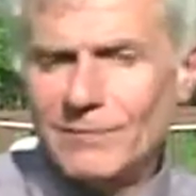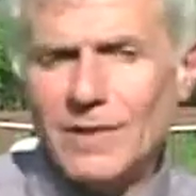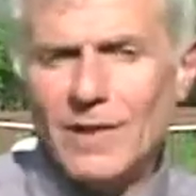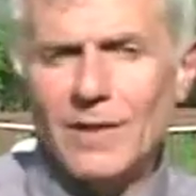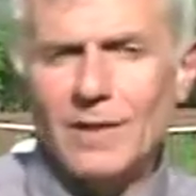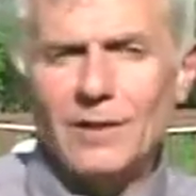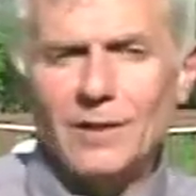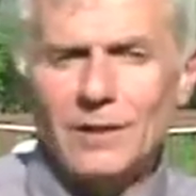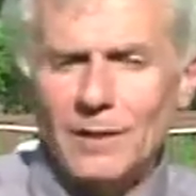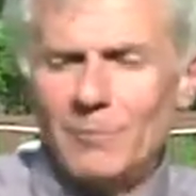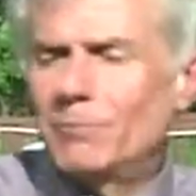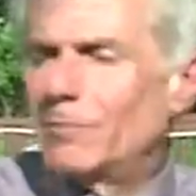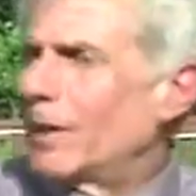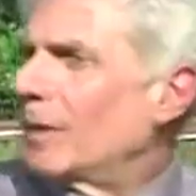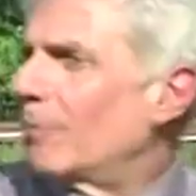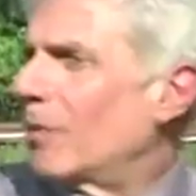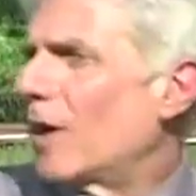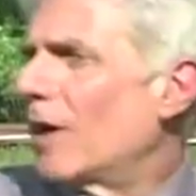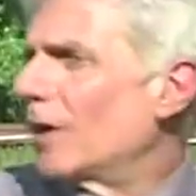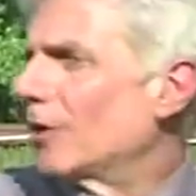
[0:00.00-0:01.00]

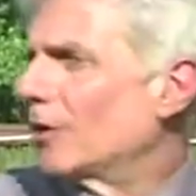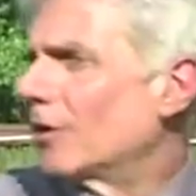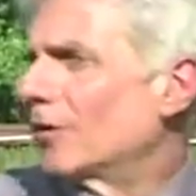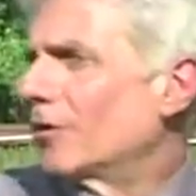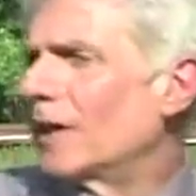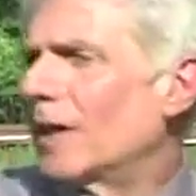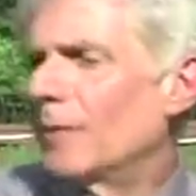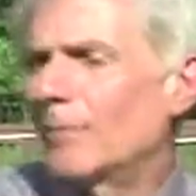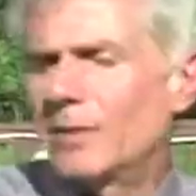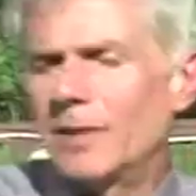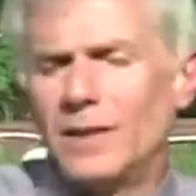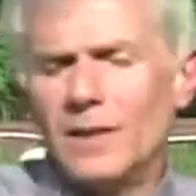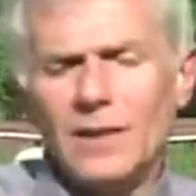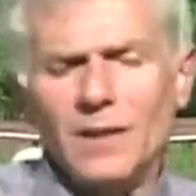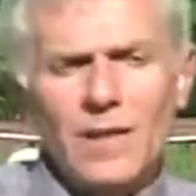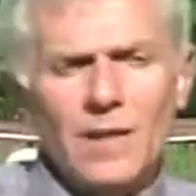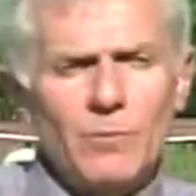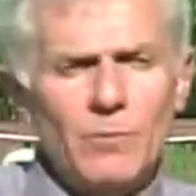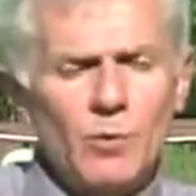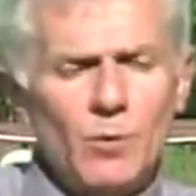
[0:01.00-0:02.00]
poncho, type thing to
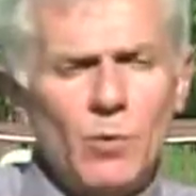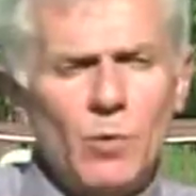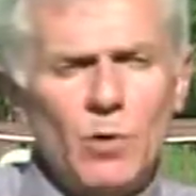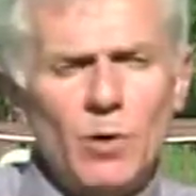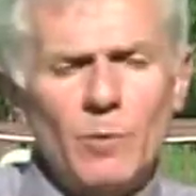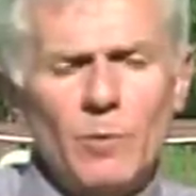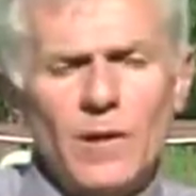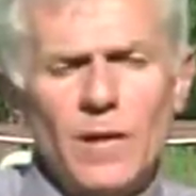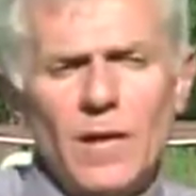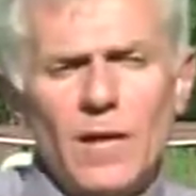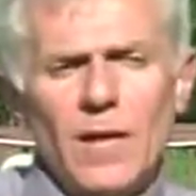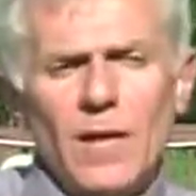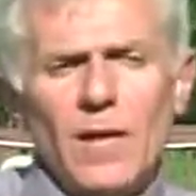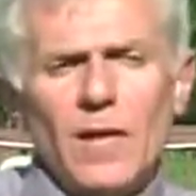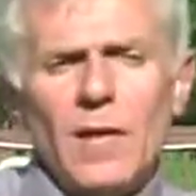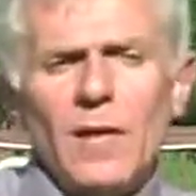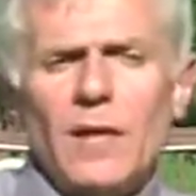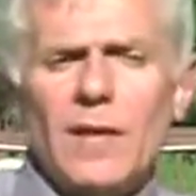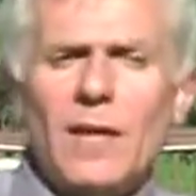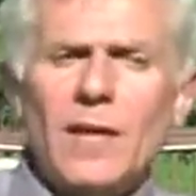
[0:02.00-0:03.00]
keep you warm.
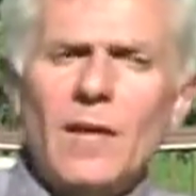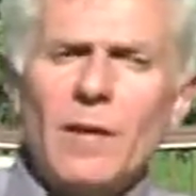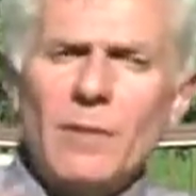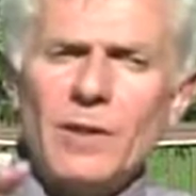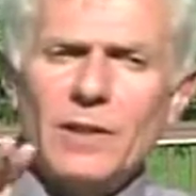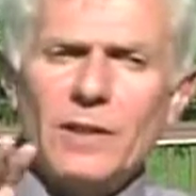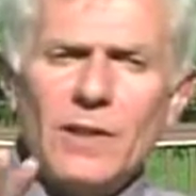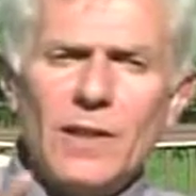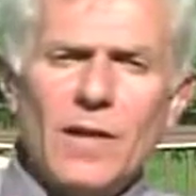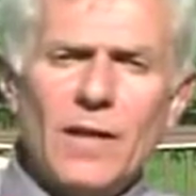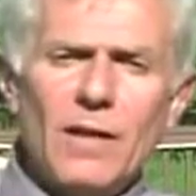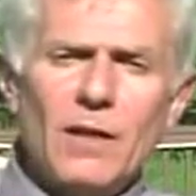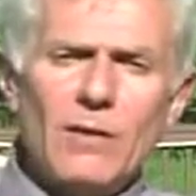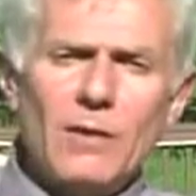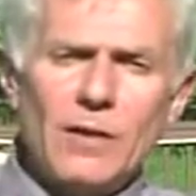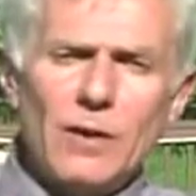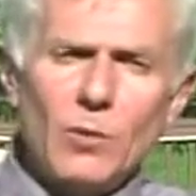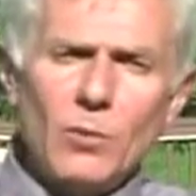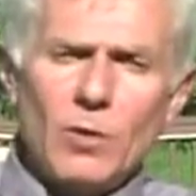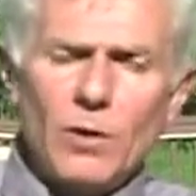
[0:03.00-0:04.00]
Then I'm at the
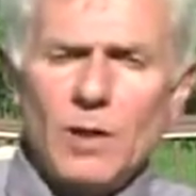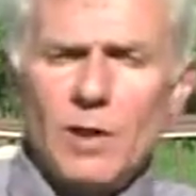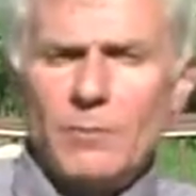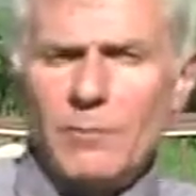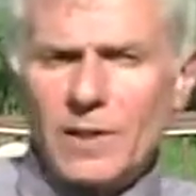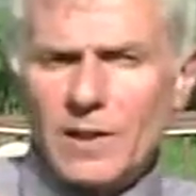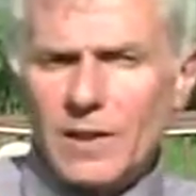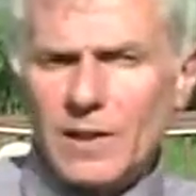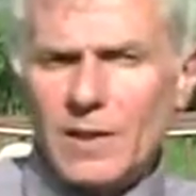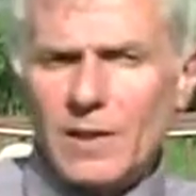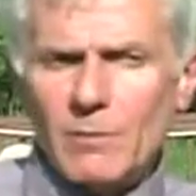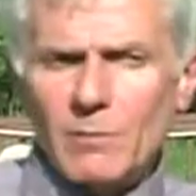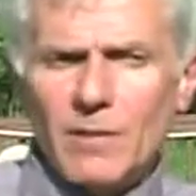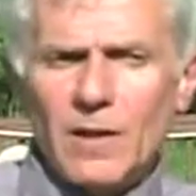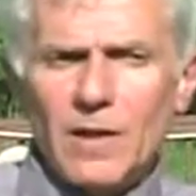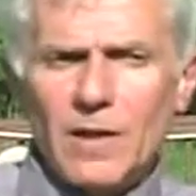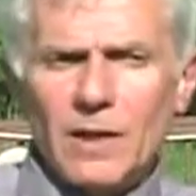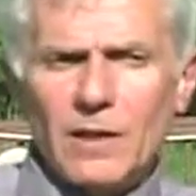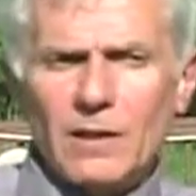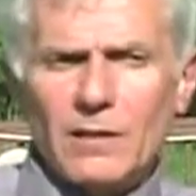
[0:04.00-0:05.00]
area where I'm picking up
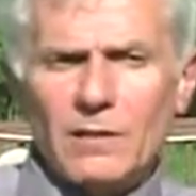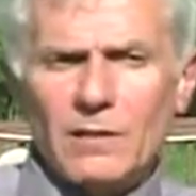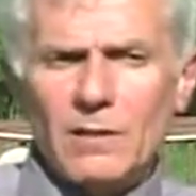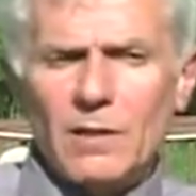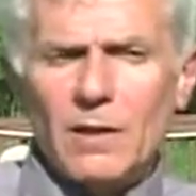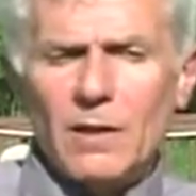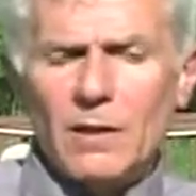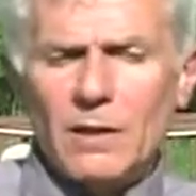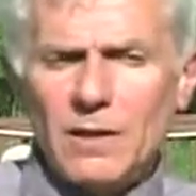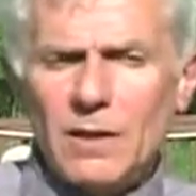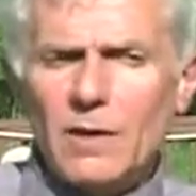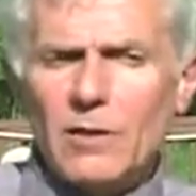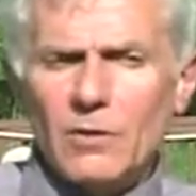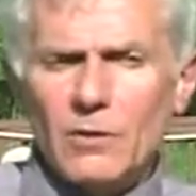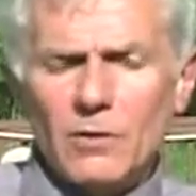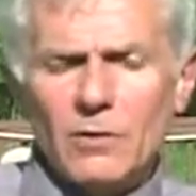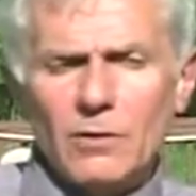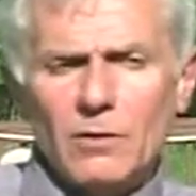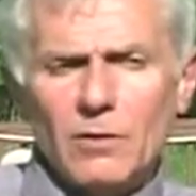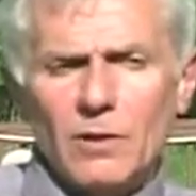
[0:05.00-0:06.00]
my
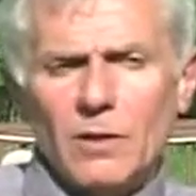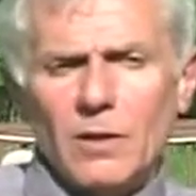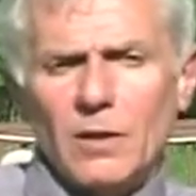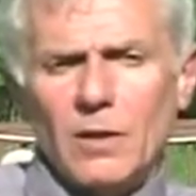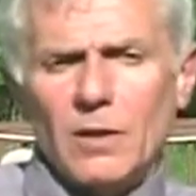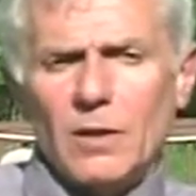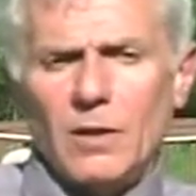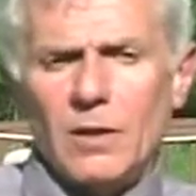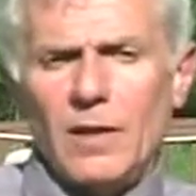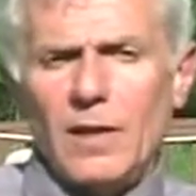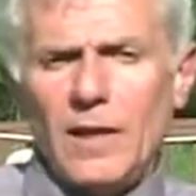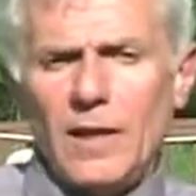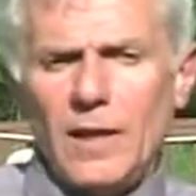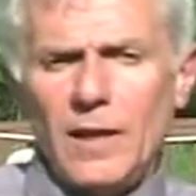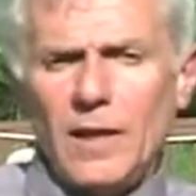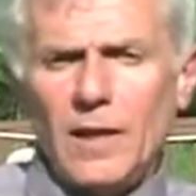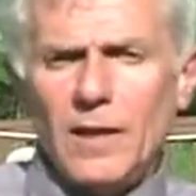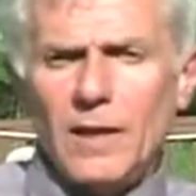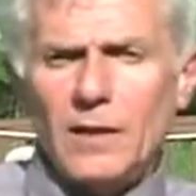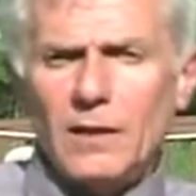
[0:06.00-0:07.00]
gear,
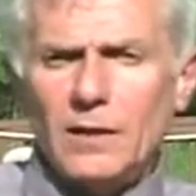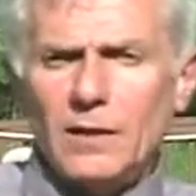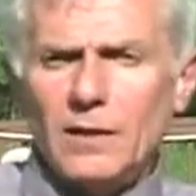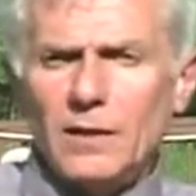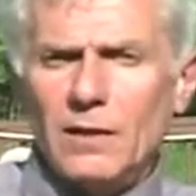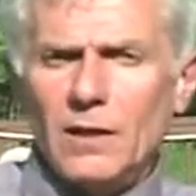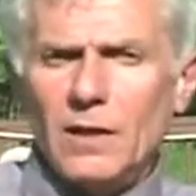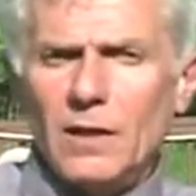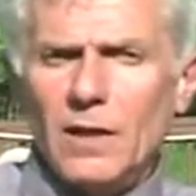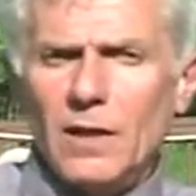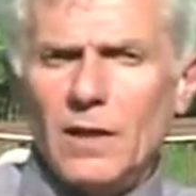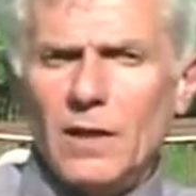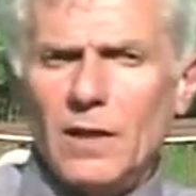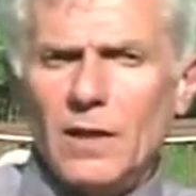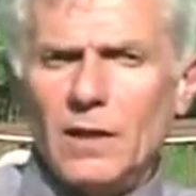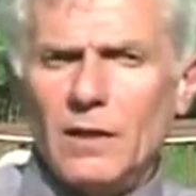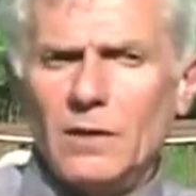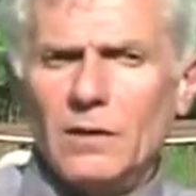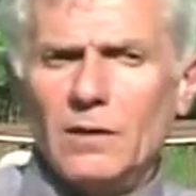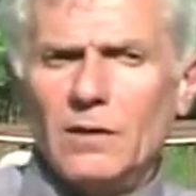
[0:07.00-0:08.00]
and
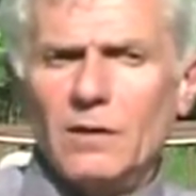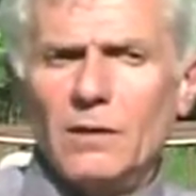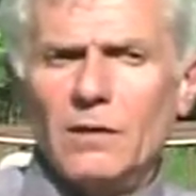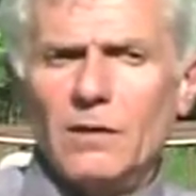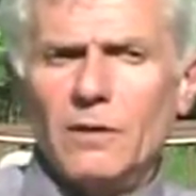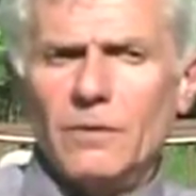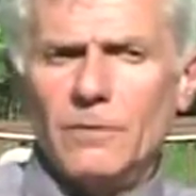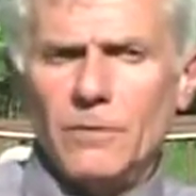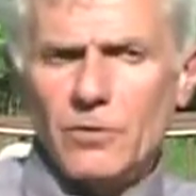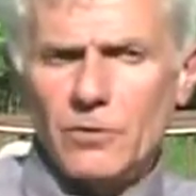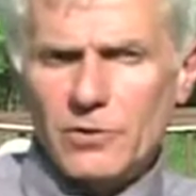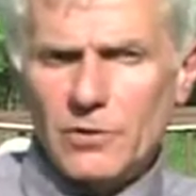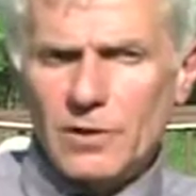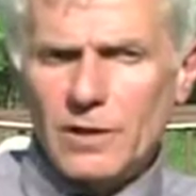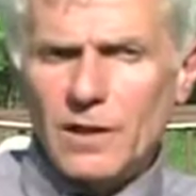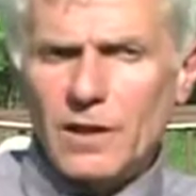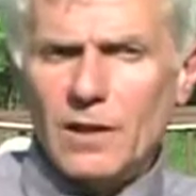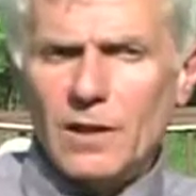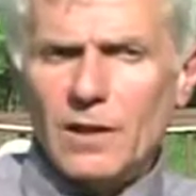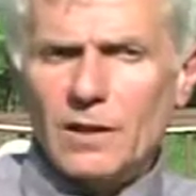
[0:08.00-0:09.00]
the first
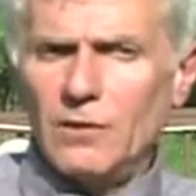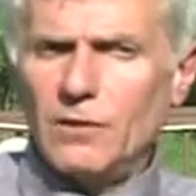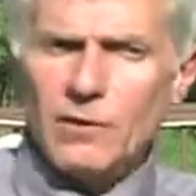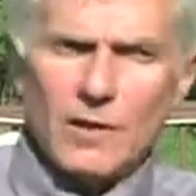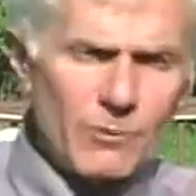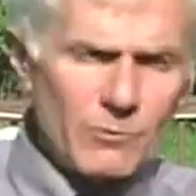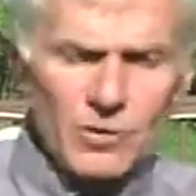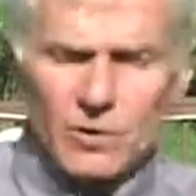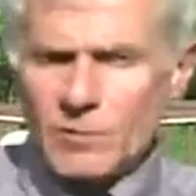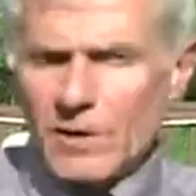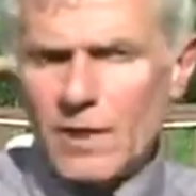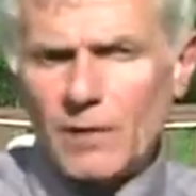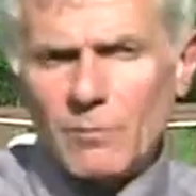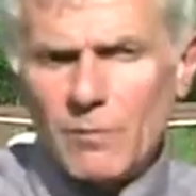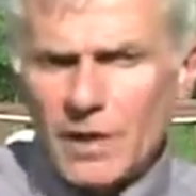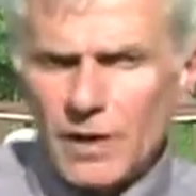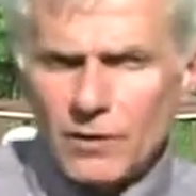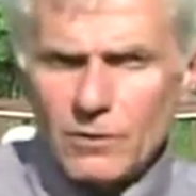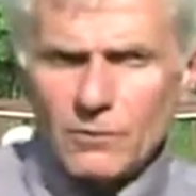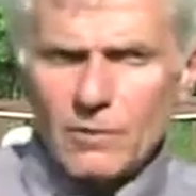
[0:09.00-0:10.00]
thing, and I'm surrounded
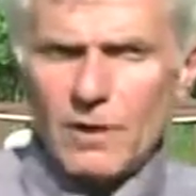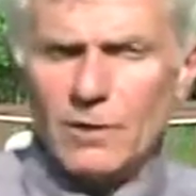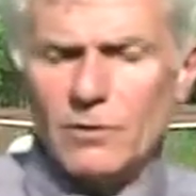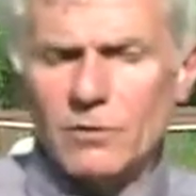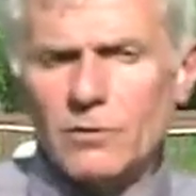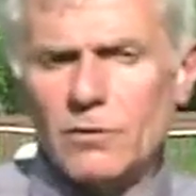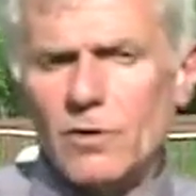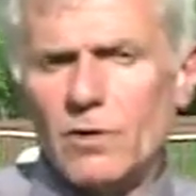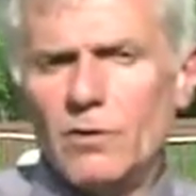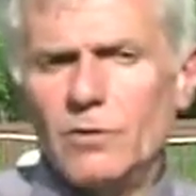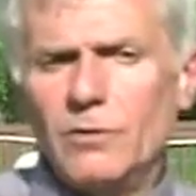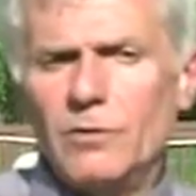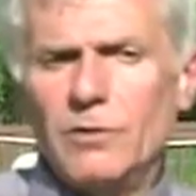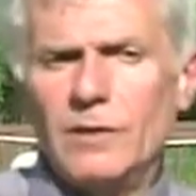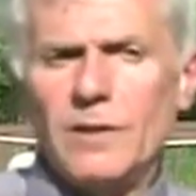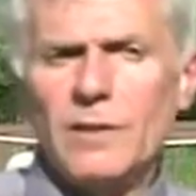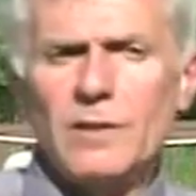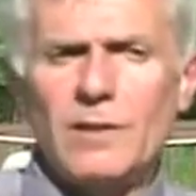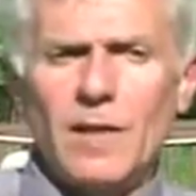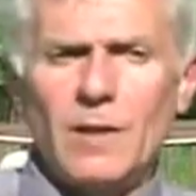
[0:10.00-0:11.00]
by other runners, all doing
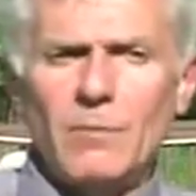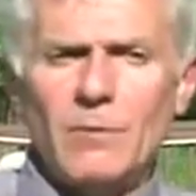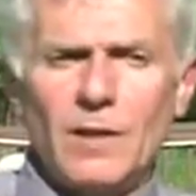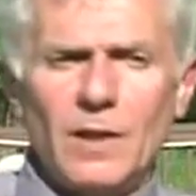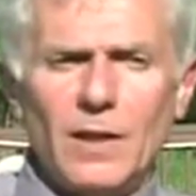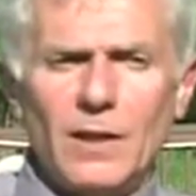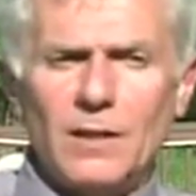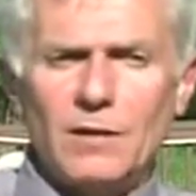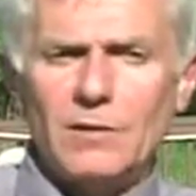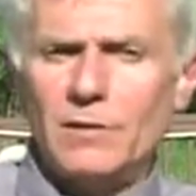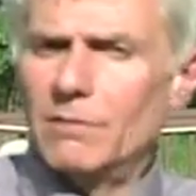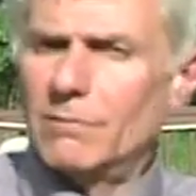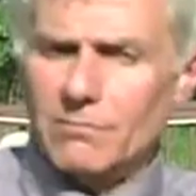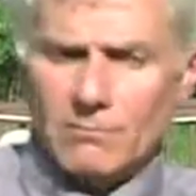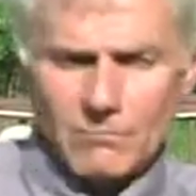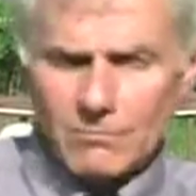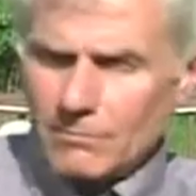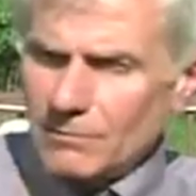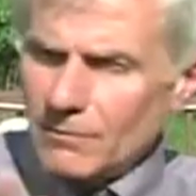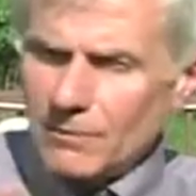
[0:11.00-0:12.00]
the same thing,
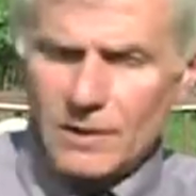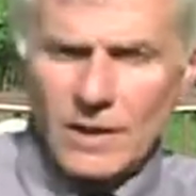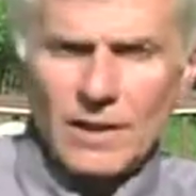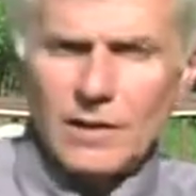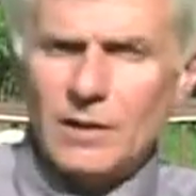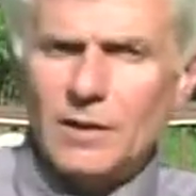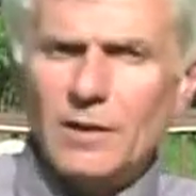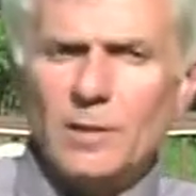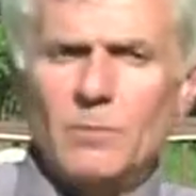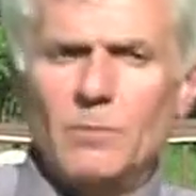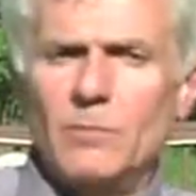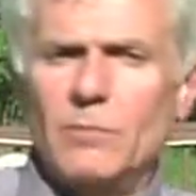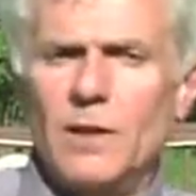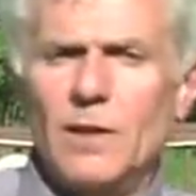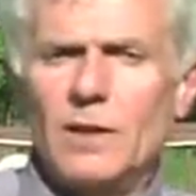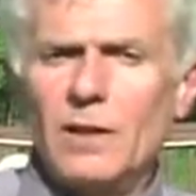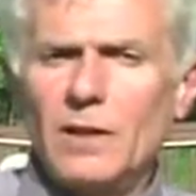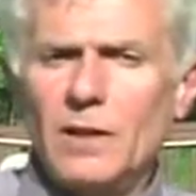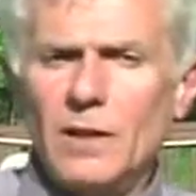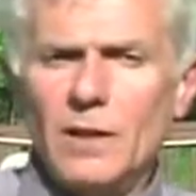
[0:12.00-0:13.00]
nothing
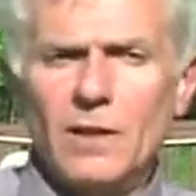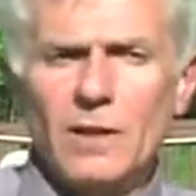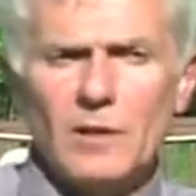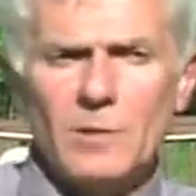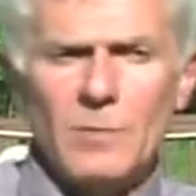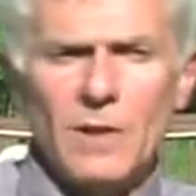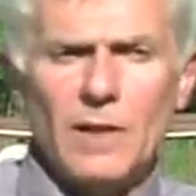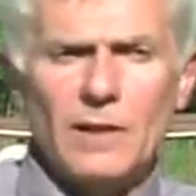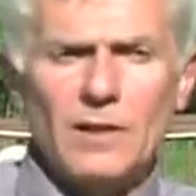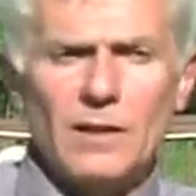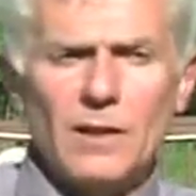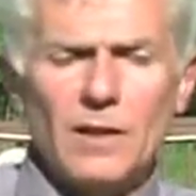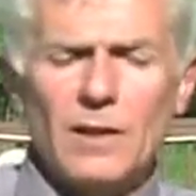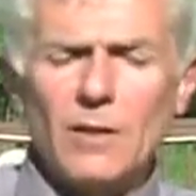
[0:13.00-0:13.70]
unexpected. And then